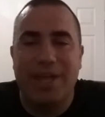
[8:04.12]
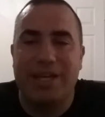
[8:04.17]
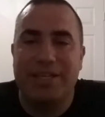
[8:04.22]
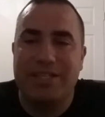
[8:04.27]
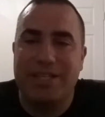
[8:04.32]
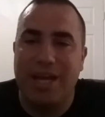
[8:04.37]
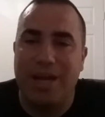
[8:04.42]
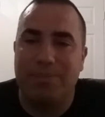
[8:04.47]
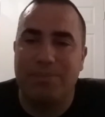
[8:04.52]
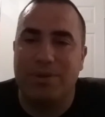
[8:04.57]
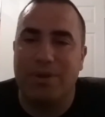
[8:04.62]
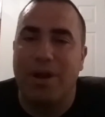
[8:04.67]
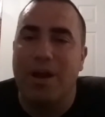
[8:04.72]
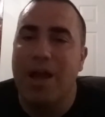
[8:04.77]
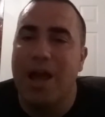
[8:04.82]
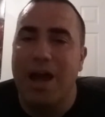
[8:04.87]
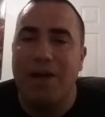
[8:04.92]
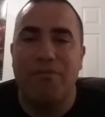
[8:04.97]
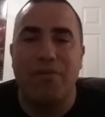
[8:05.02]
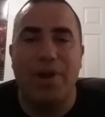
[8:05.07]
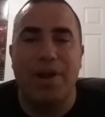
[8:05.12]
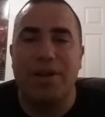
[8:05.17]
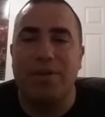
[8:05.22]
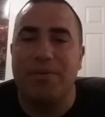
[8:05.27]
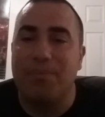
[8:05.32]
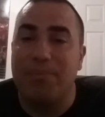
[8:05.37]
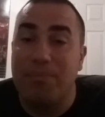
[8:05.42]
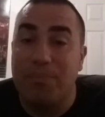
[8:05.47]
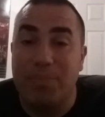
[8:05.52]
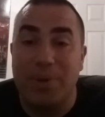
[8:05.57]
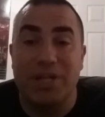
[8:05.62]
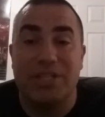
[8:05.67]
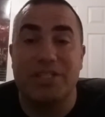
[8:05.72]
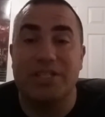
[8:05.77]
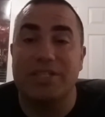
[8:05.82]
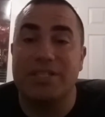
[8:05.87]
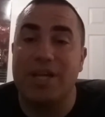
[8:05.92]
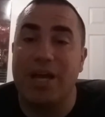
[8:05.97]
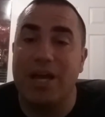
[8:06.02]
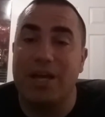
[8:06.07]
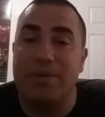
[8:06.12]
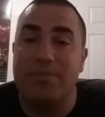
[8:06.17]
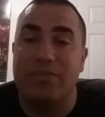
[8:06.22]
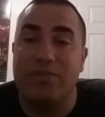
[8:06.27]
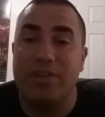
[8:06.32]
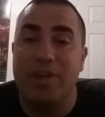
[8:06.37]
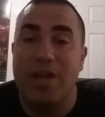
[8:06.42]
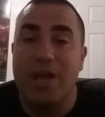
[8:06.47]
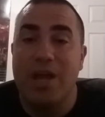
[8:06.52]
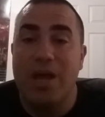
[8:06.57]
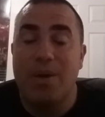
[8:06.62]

that chapter. I've read it a bunch of times.